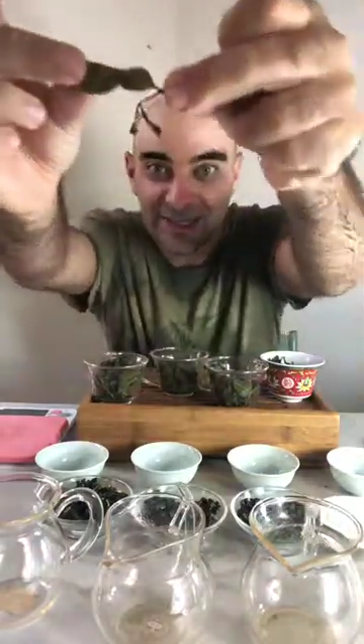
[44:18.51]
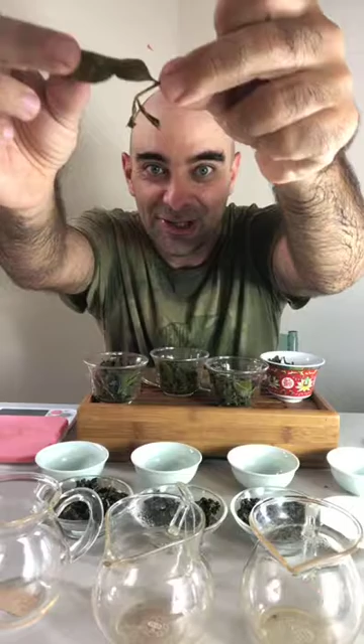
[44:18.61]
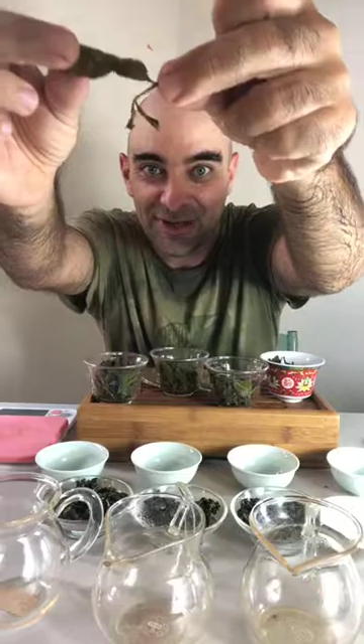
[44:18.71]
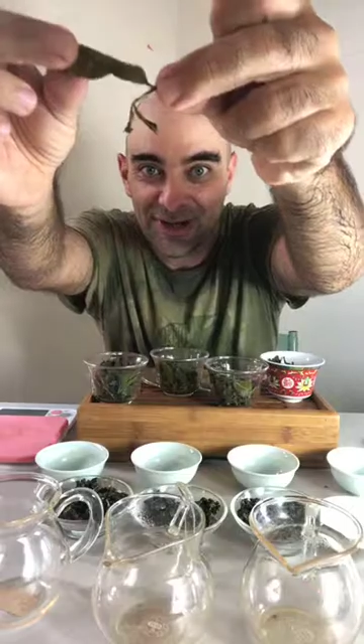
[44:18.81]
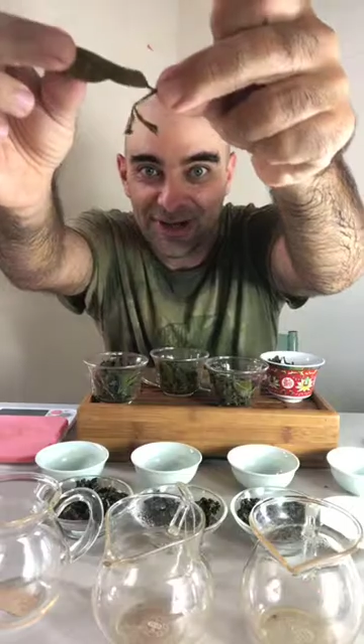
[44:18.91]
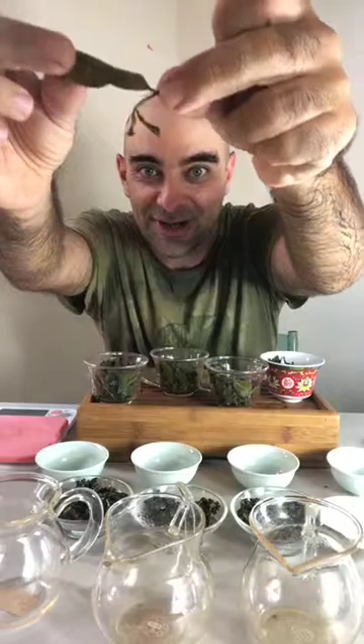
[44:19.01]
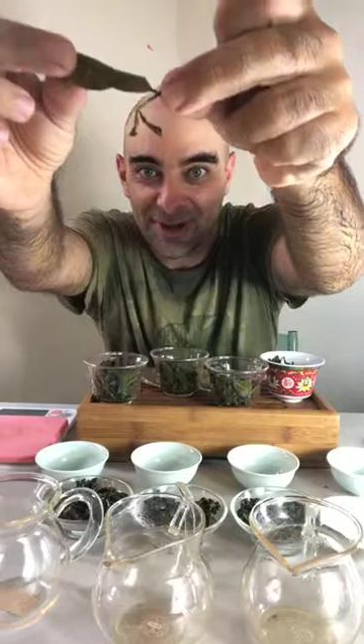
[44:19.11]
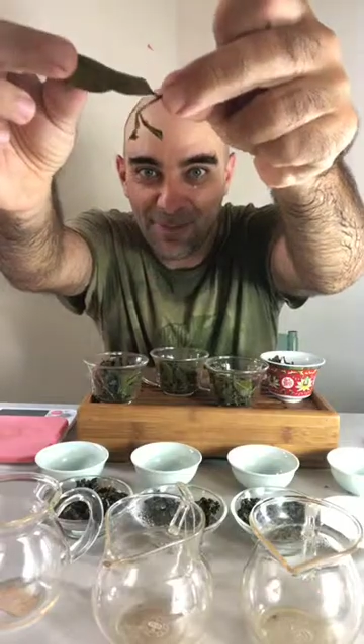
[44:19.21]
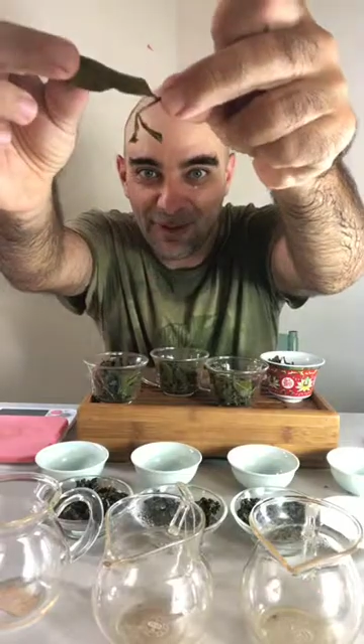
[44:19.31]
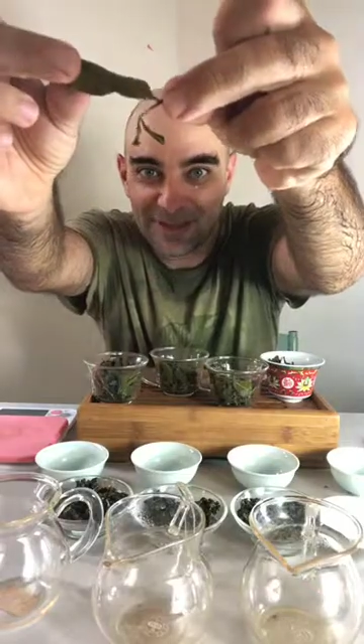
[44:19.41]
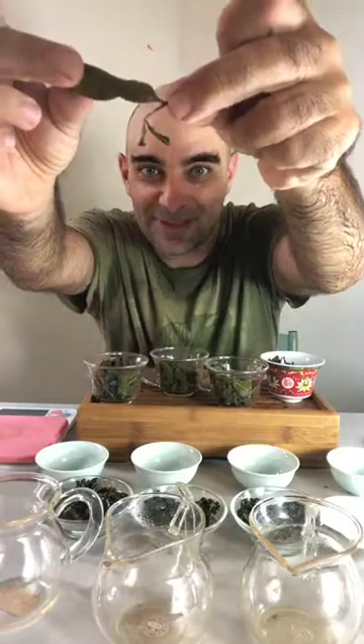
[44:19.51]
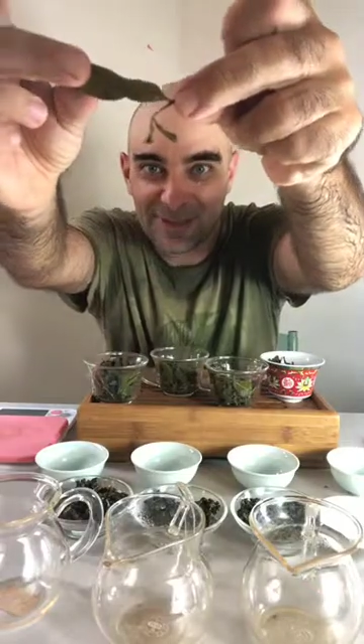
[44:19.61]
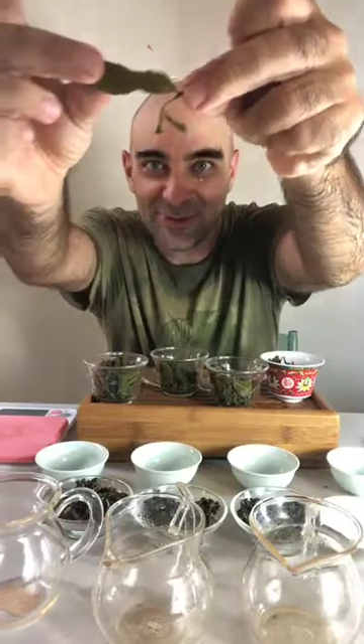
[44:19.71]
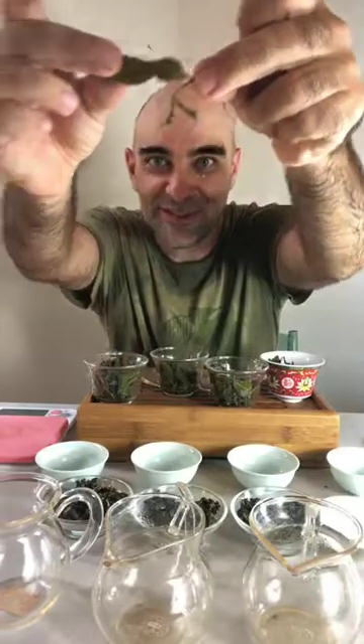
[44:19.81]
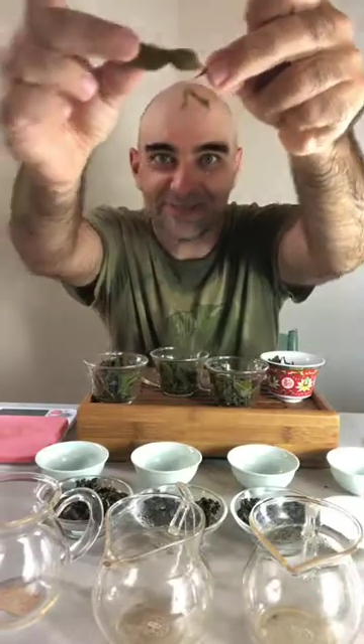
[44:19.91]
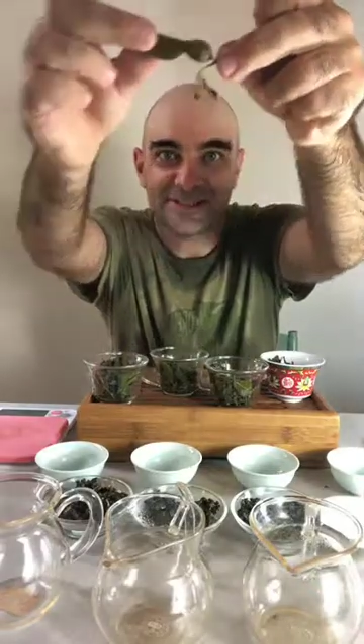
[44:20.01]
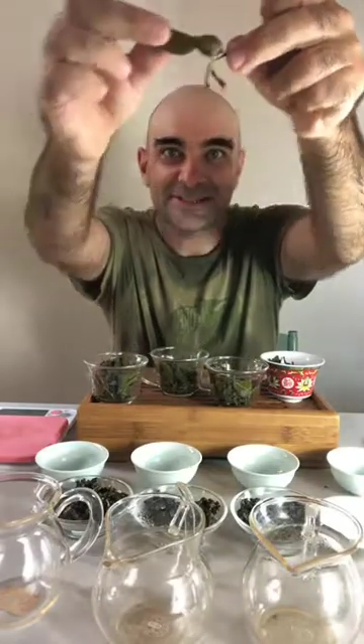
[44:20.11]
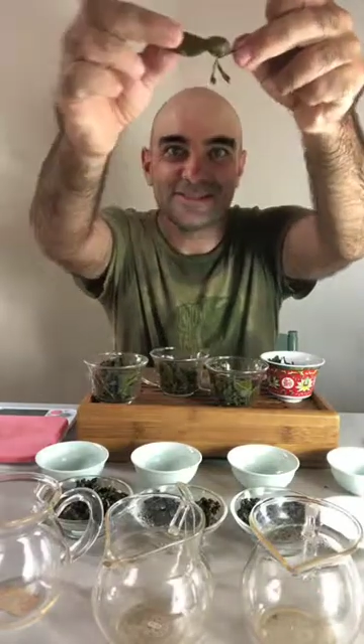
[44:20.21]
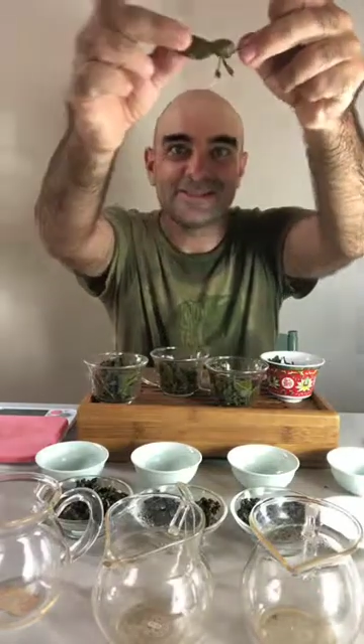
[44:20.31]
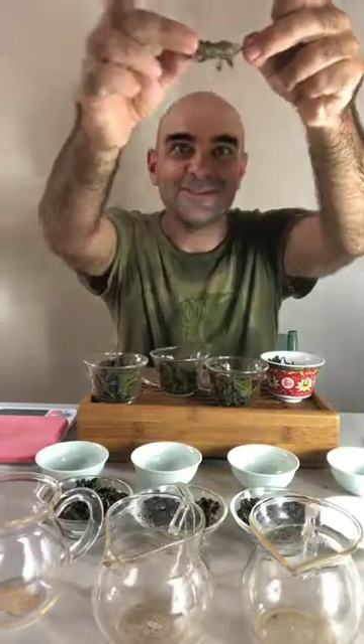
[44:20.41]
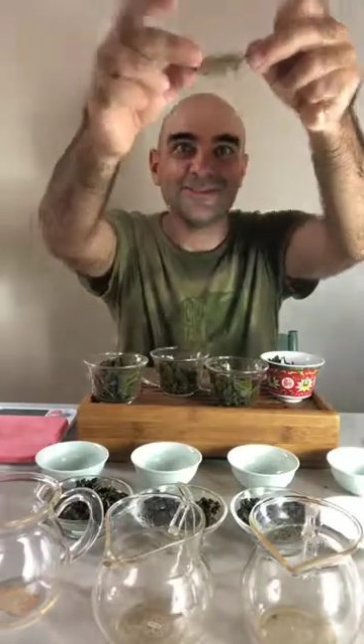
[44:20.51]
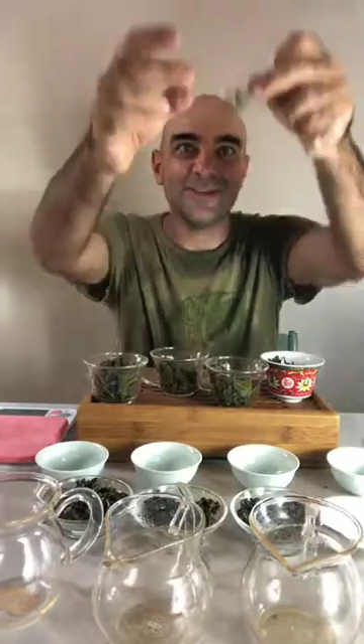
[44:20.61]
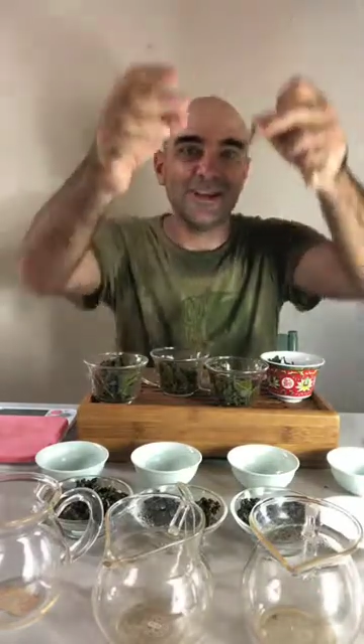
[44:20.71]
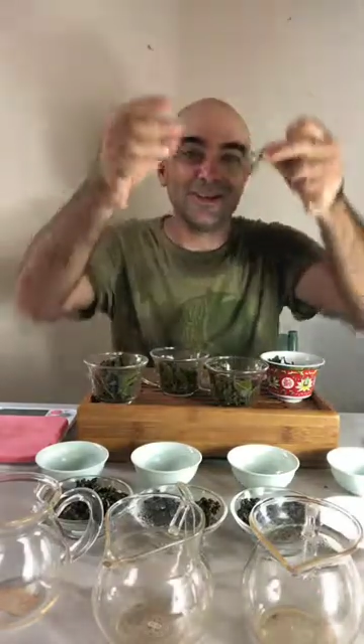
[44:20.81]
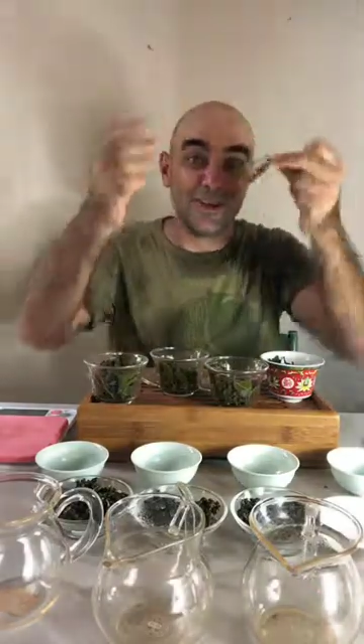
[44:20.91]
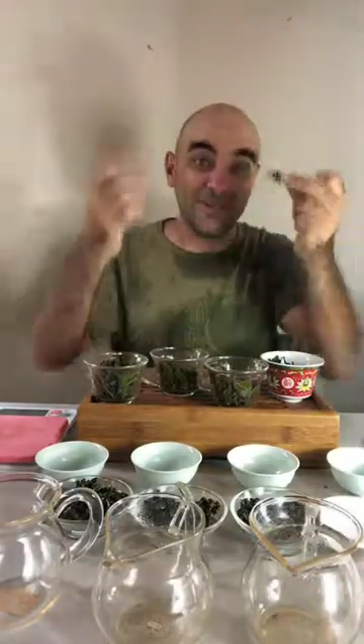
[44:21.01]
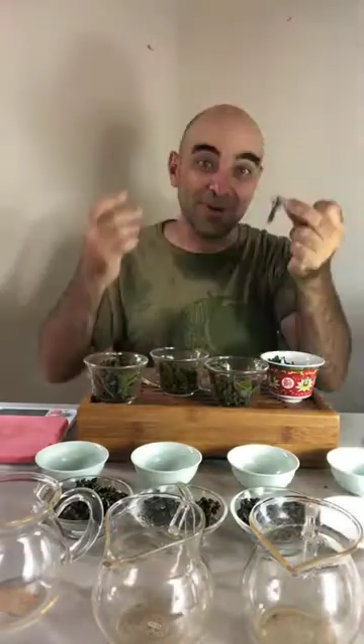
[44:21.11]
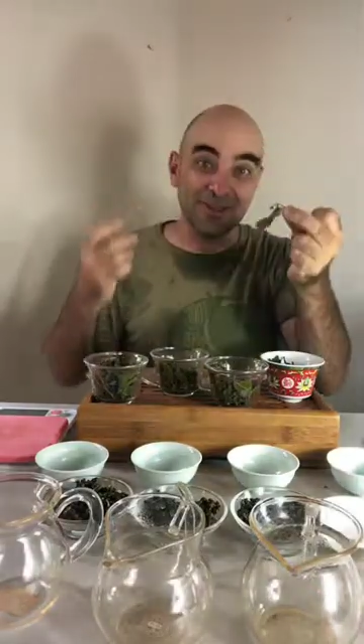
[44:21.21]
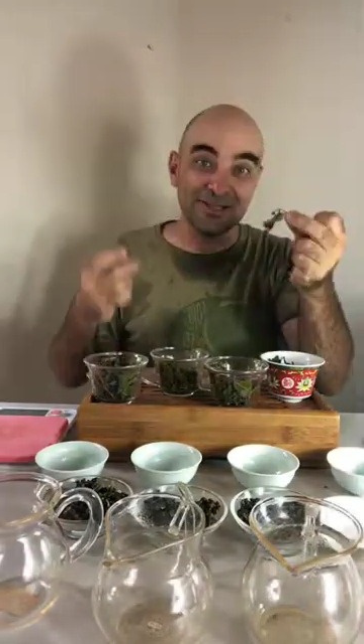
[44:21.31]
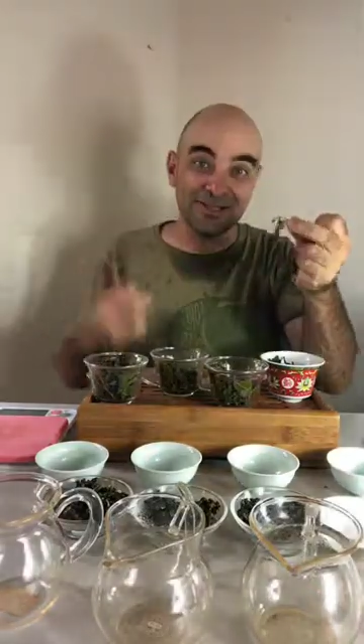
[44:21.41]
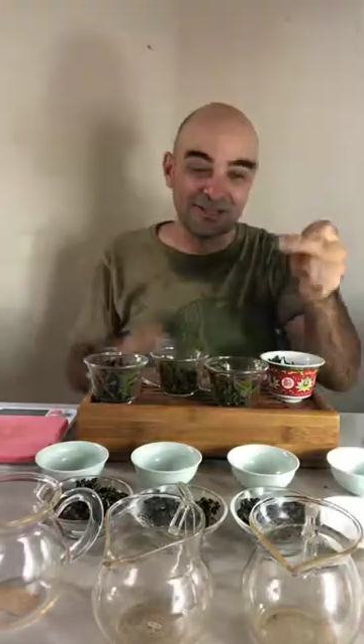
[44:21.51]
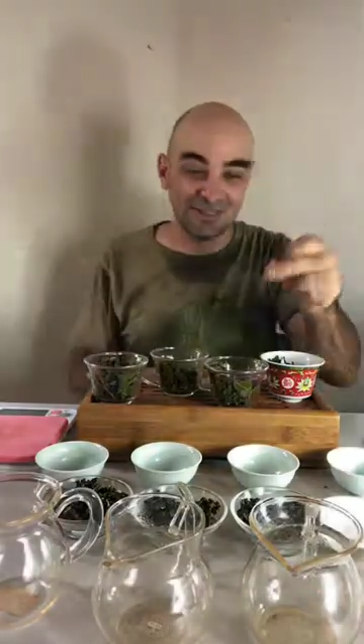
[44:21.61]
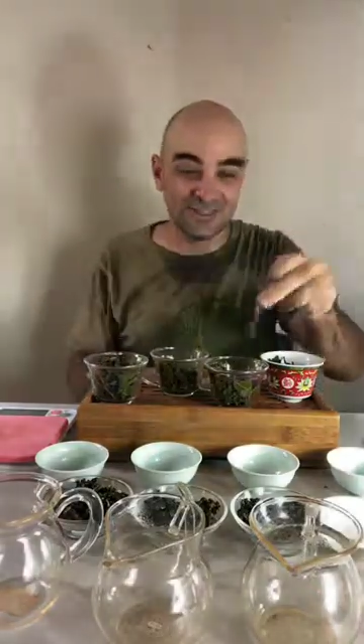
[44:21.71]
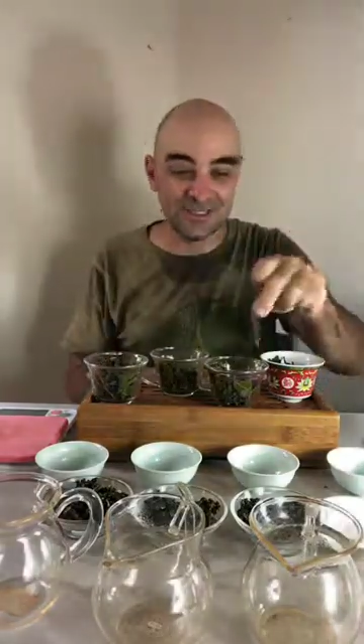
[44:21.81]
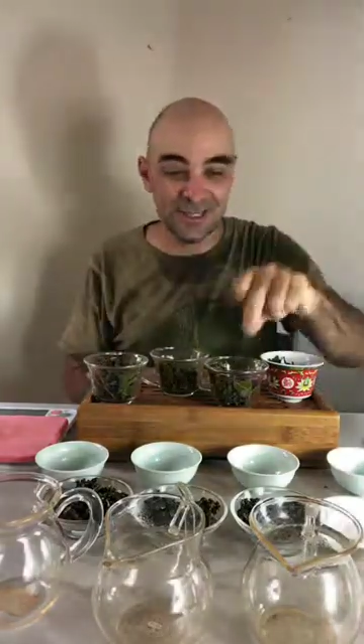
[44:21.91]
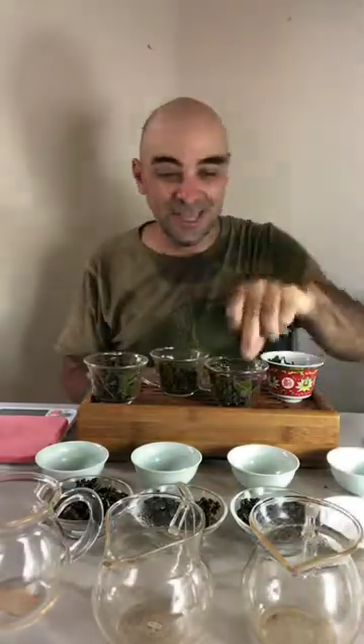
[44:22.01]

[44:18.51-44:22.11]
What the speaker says: you've got a bud and 2 leaves, right? You got a bud and 2 leaves.